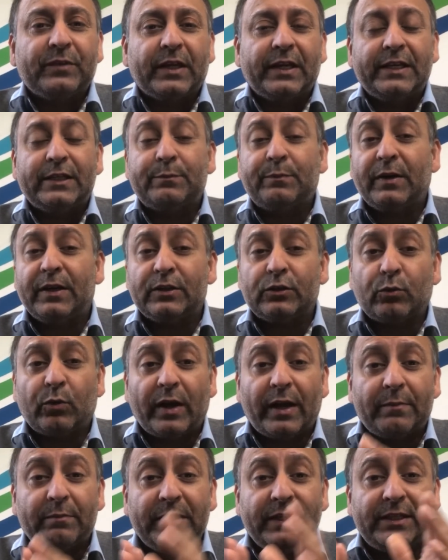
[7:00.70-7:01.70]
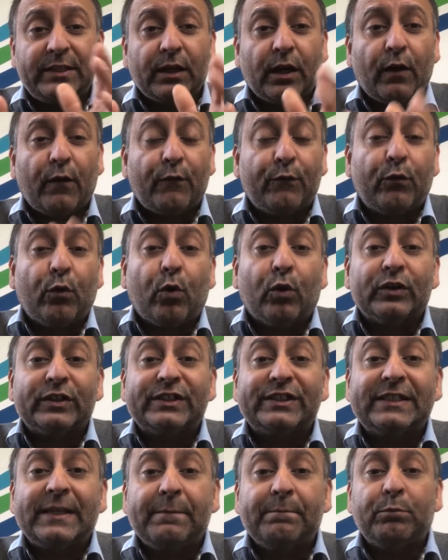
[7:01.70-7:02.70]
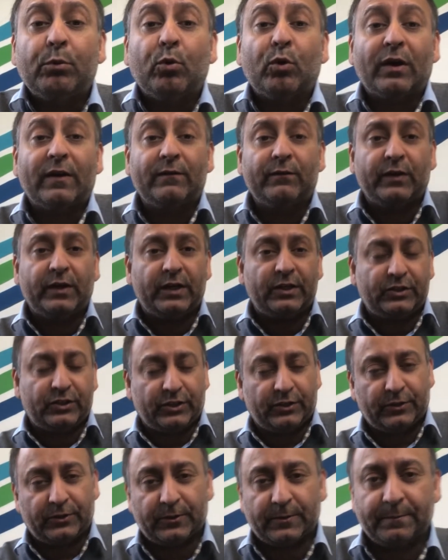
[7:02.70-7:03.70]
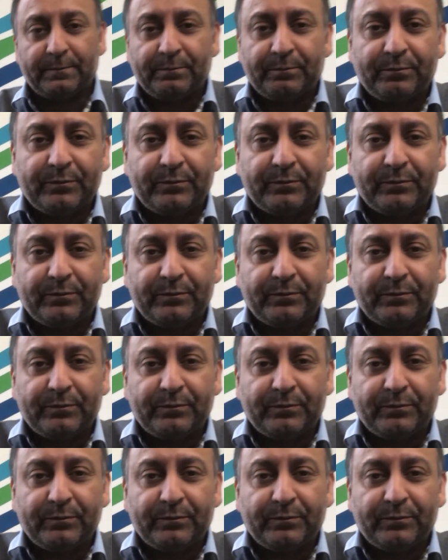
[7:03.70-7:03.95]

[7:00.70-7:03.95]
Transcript: is per square meter for simple conversions.